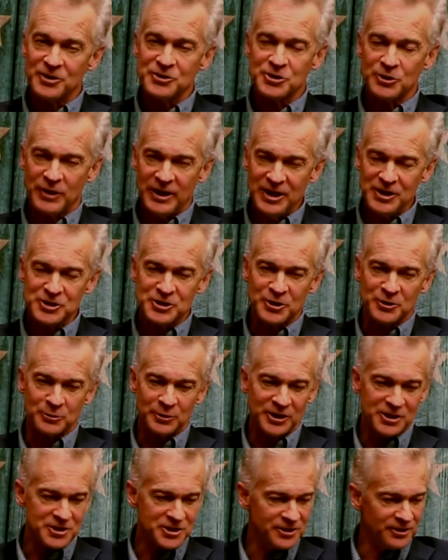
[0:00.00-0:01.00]
So he's an
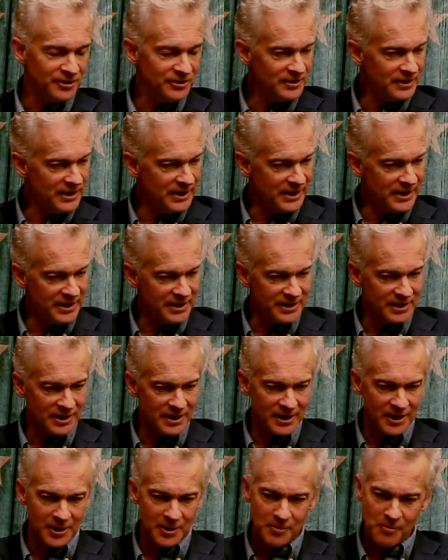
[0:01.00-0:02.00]
original, and
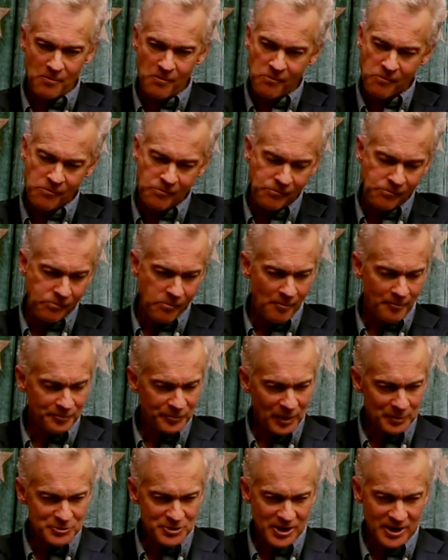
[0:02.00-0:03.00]
um,
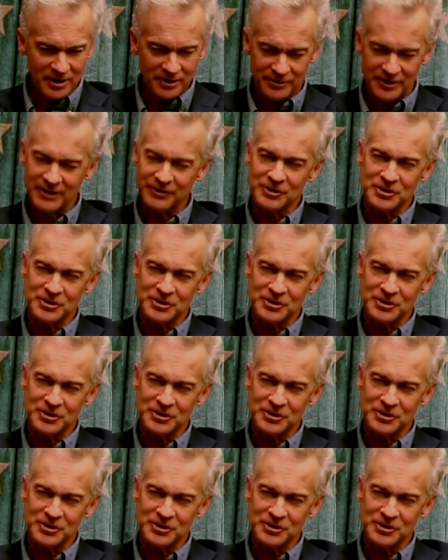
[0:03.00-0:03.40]
I'm trying to think.